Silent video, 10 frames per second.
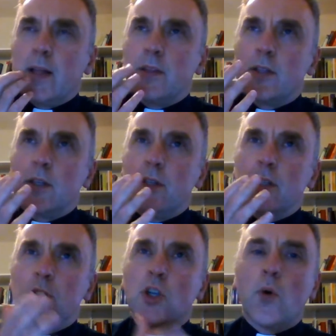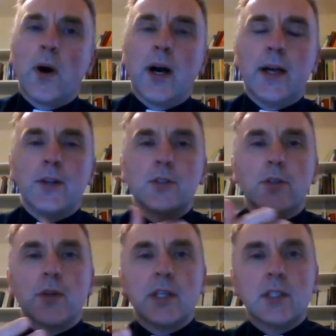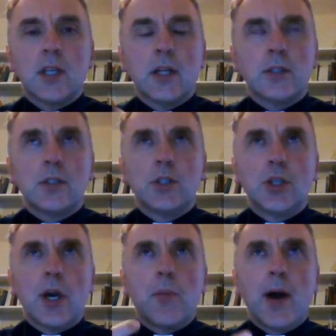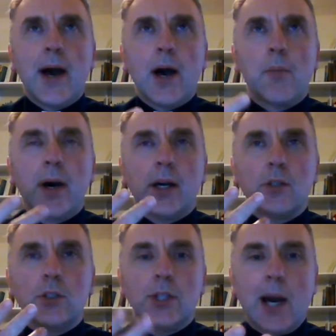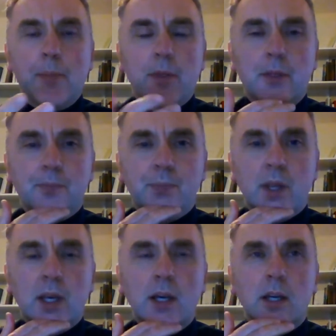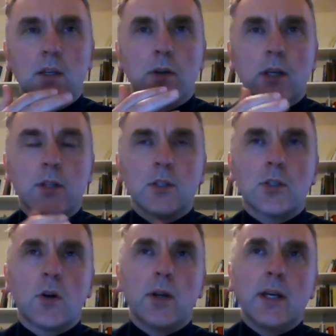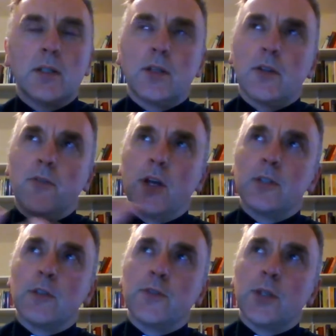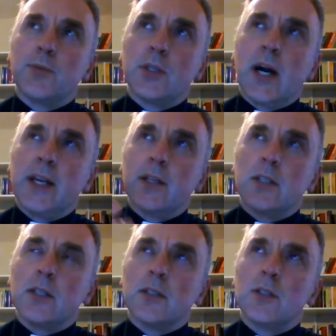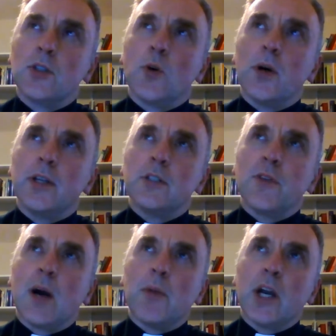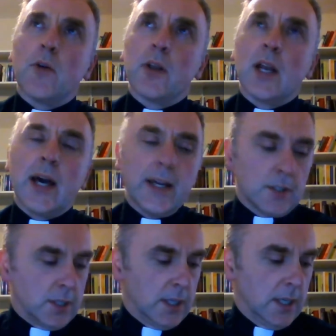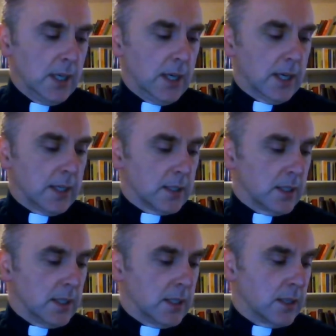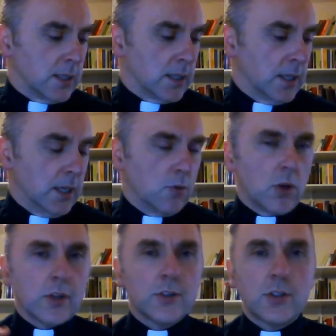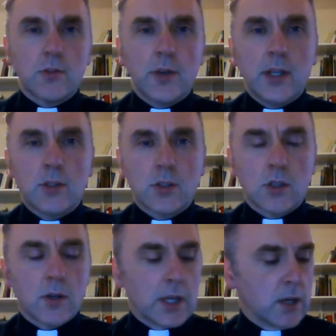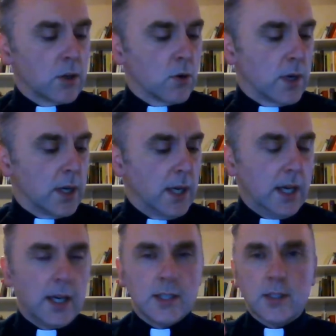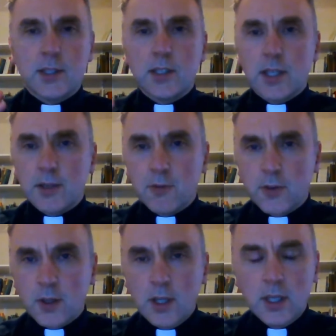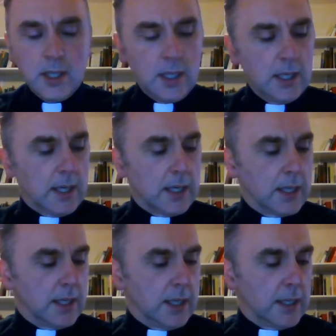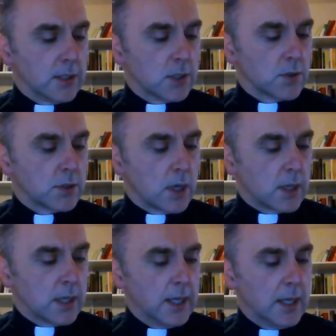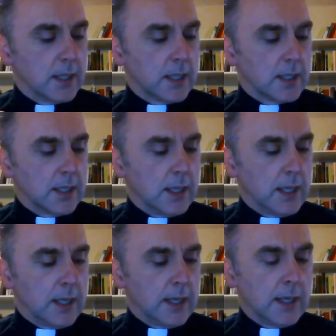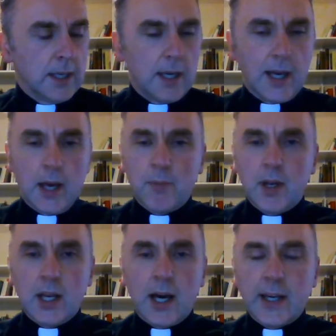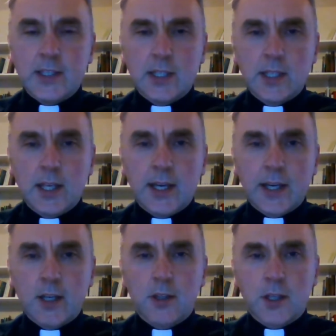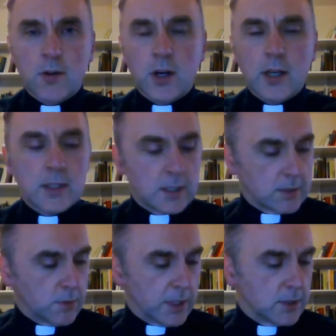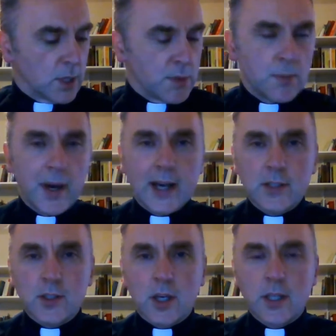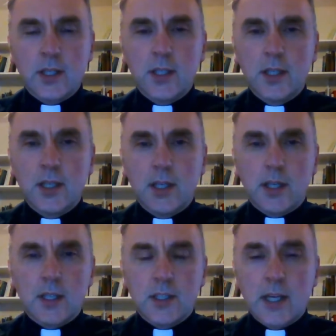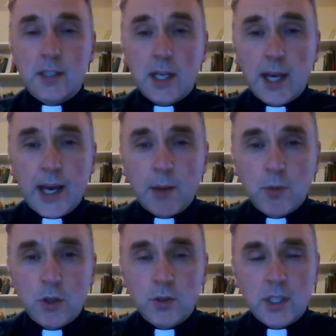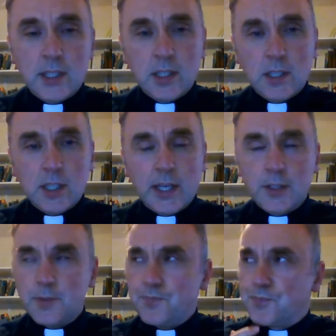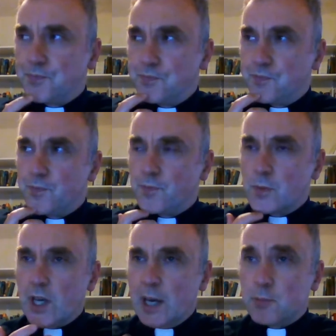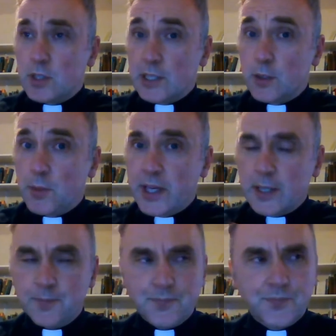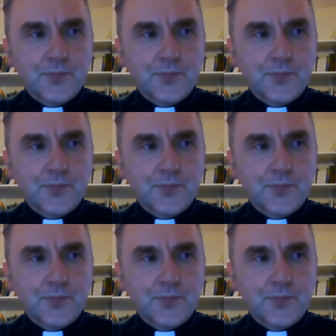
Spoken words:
And there's Noah and his three sons, Shem, Ham and Japheth. Now, the story is that the floods have subsided and Noah and his family are on land. And in the rather strange story, Noah has a skinful and he is so drunk that he lies naked on the ground, and we assume he passes out. And it says that Ham goes into the tent. Ham sees him naked.